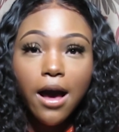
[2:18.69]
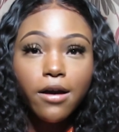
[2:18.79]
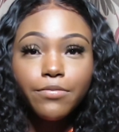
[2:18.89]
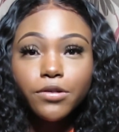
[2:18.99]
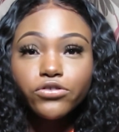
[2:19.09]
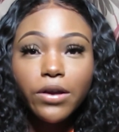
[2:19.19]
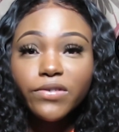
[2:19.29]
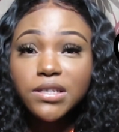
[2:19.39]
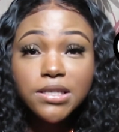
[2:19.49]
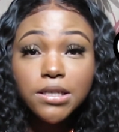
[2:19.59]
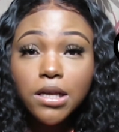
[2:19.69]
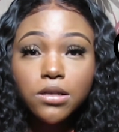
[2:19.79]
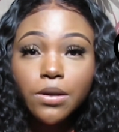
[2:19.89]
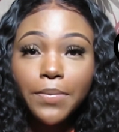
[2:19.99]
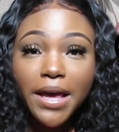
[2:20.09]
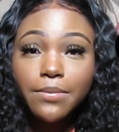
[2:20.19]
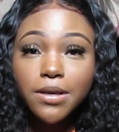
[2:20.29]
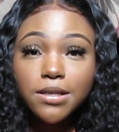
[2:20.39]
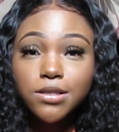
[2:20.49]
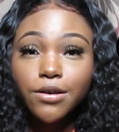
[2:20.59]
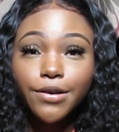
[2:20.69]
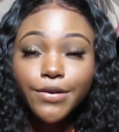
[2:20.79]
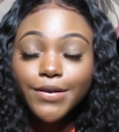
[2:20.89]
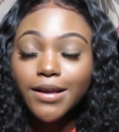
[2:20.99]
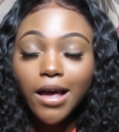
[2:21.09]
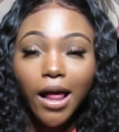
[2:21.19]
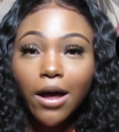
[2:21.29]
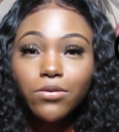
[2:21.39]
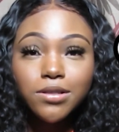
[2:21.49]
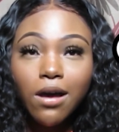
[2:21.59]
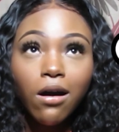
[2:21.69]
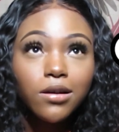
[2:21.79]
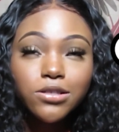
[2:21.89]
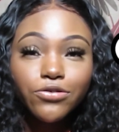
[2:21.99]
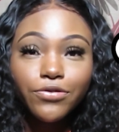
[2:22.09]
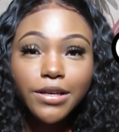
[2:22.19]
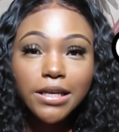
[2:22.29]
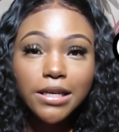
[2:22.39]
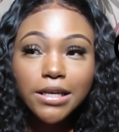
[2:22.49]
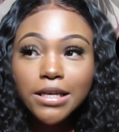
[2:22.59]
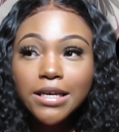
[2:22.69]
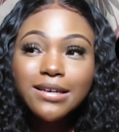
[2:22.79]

I've been traveling since I was a baby, so that one's hard to really